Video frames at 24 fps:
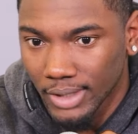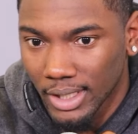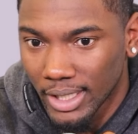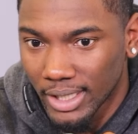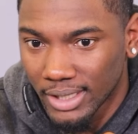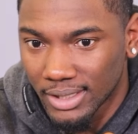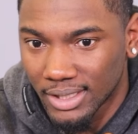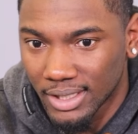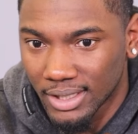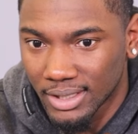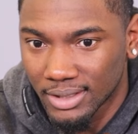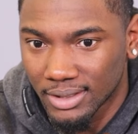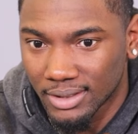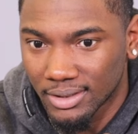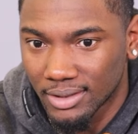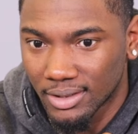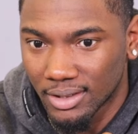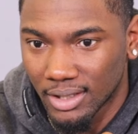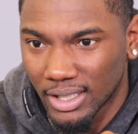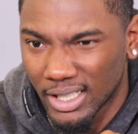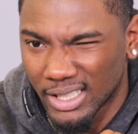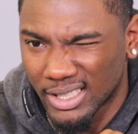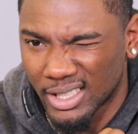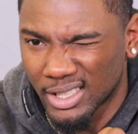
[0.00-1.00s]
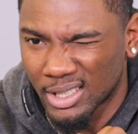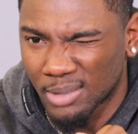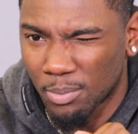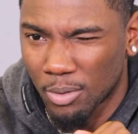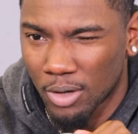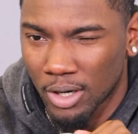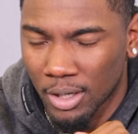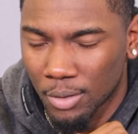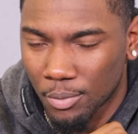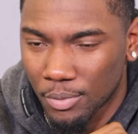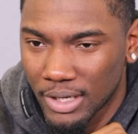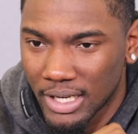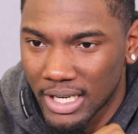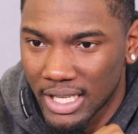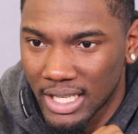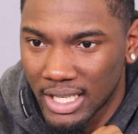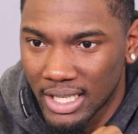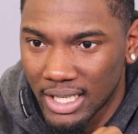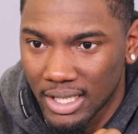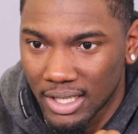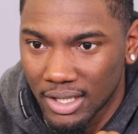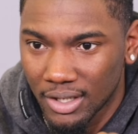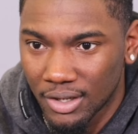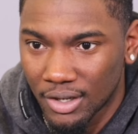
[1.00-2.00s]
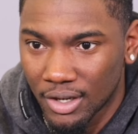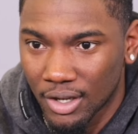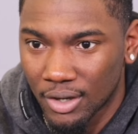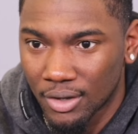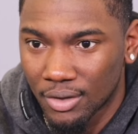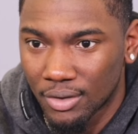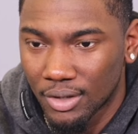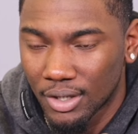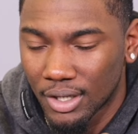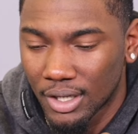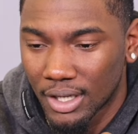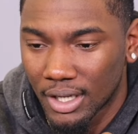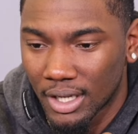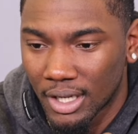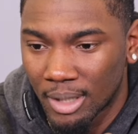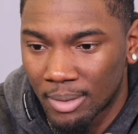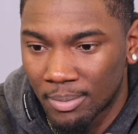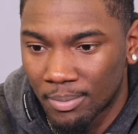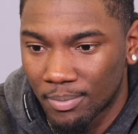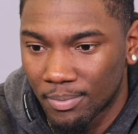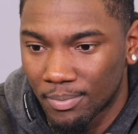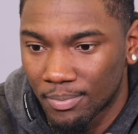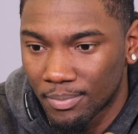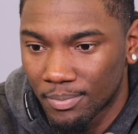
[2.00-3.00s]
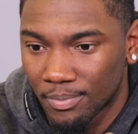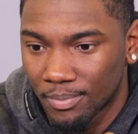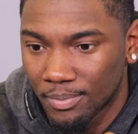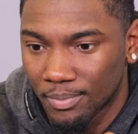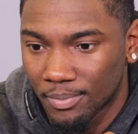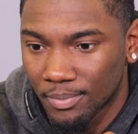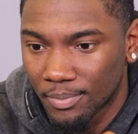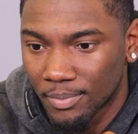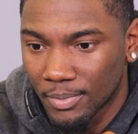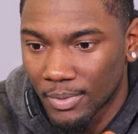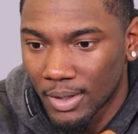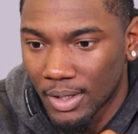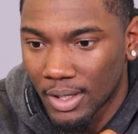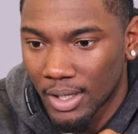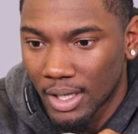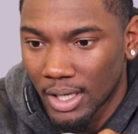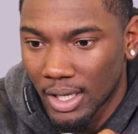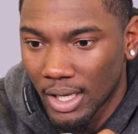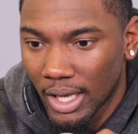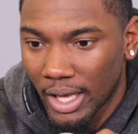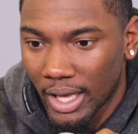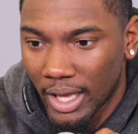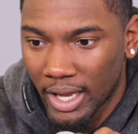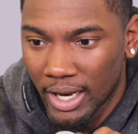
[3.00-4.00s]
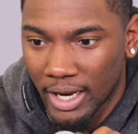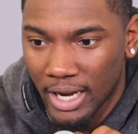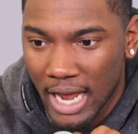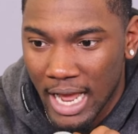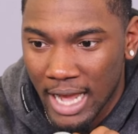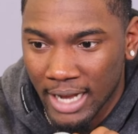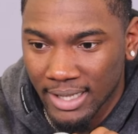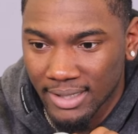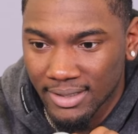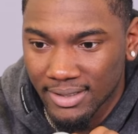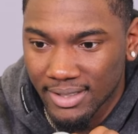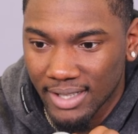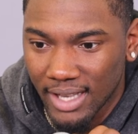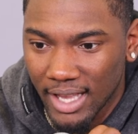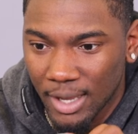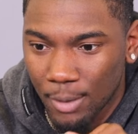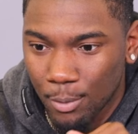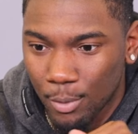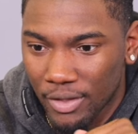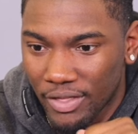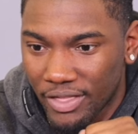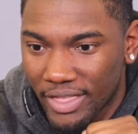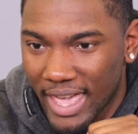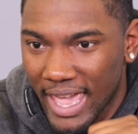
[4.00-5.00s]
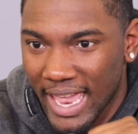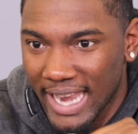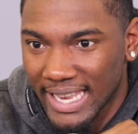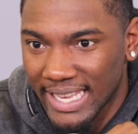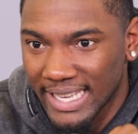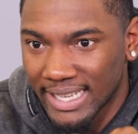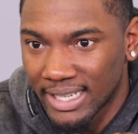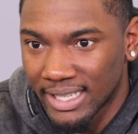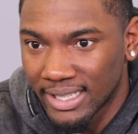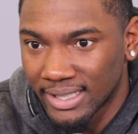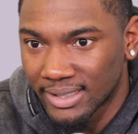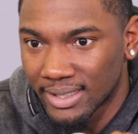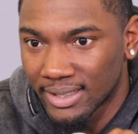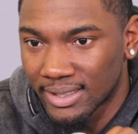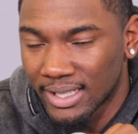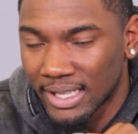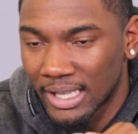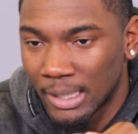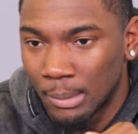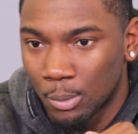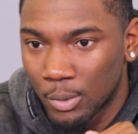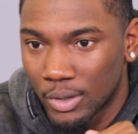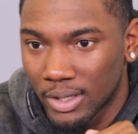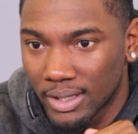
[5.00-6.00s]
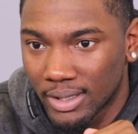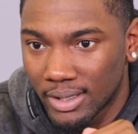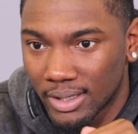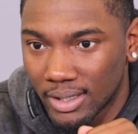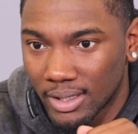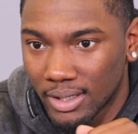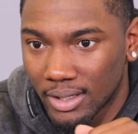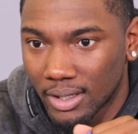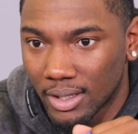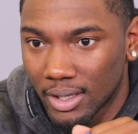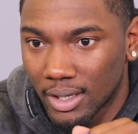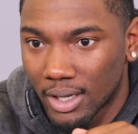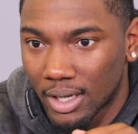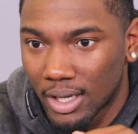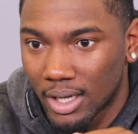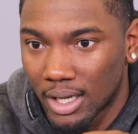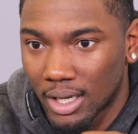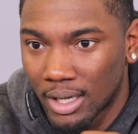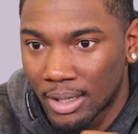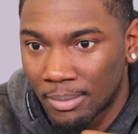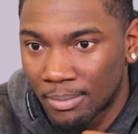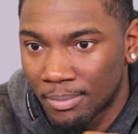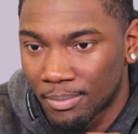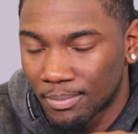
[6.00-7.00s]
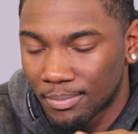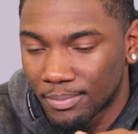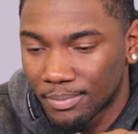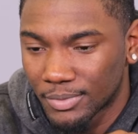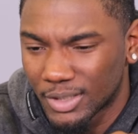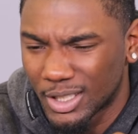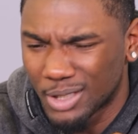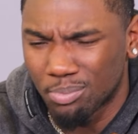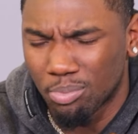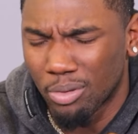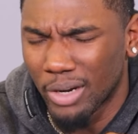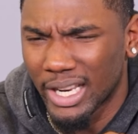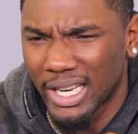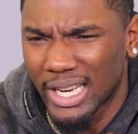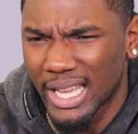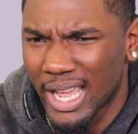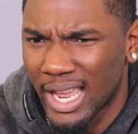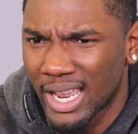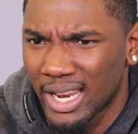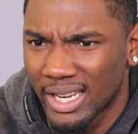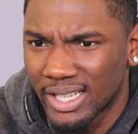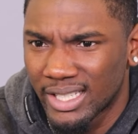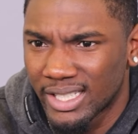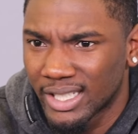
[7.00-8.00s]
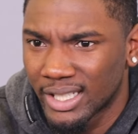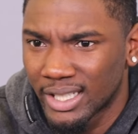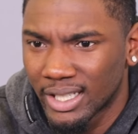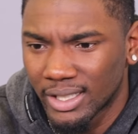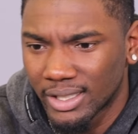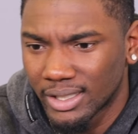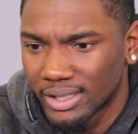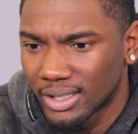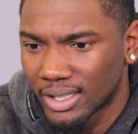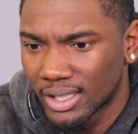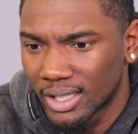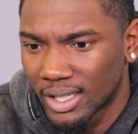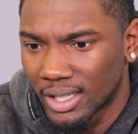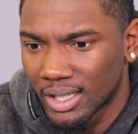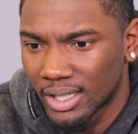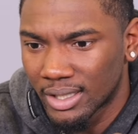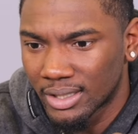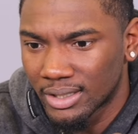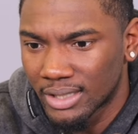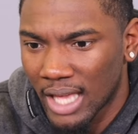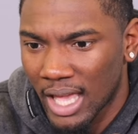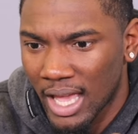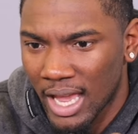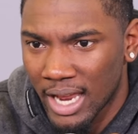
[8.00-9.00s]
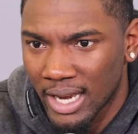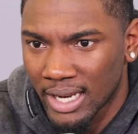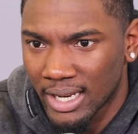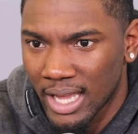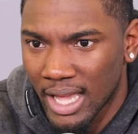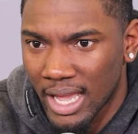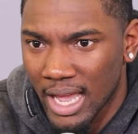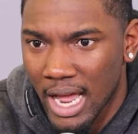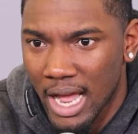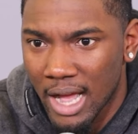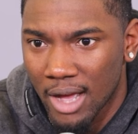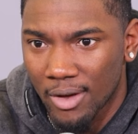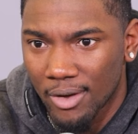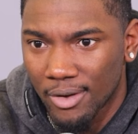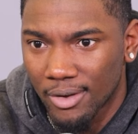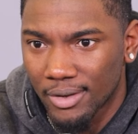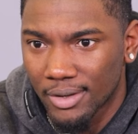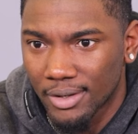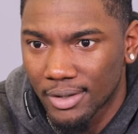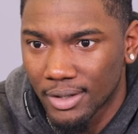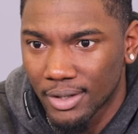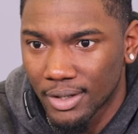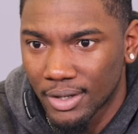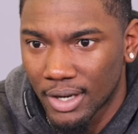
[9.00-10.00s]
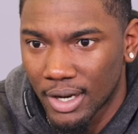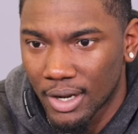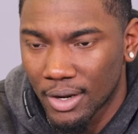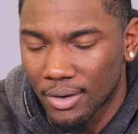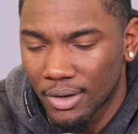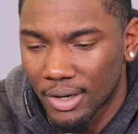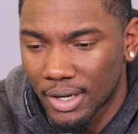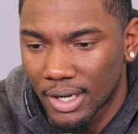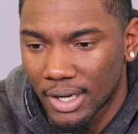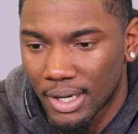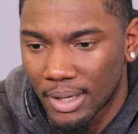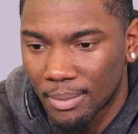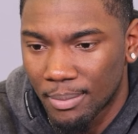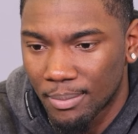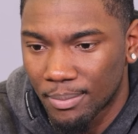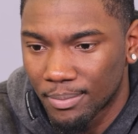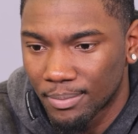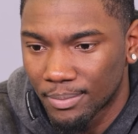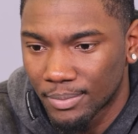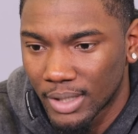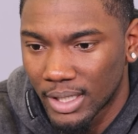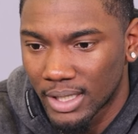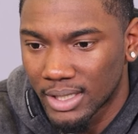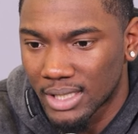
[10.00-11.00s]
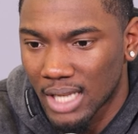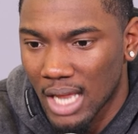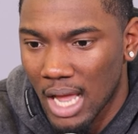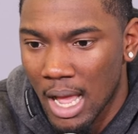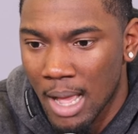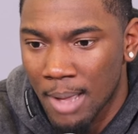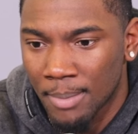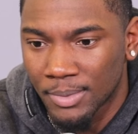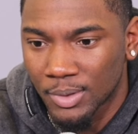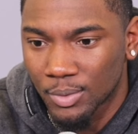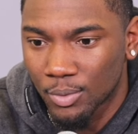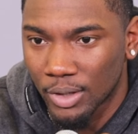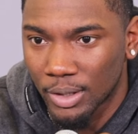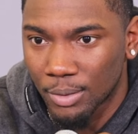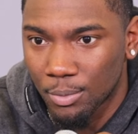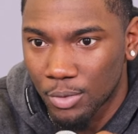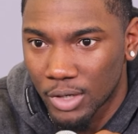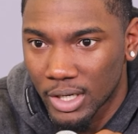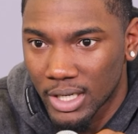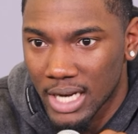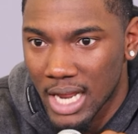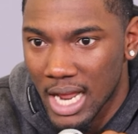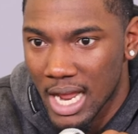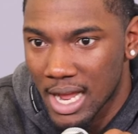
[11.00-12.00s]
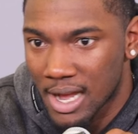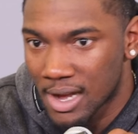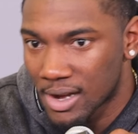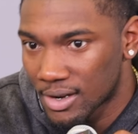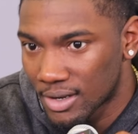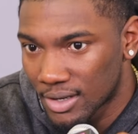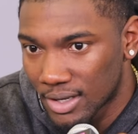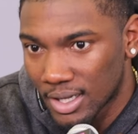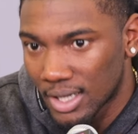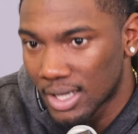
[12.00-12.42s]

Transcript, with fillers: it just it's the spark we need, you know. Um, mm-hmm. and I can say with that, he leads the team with um, just bringing that energy uh, day in day out. You know, um, in times when we're down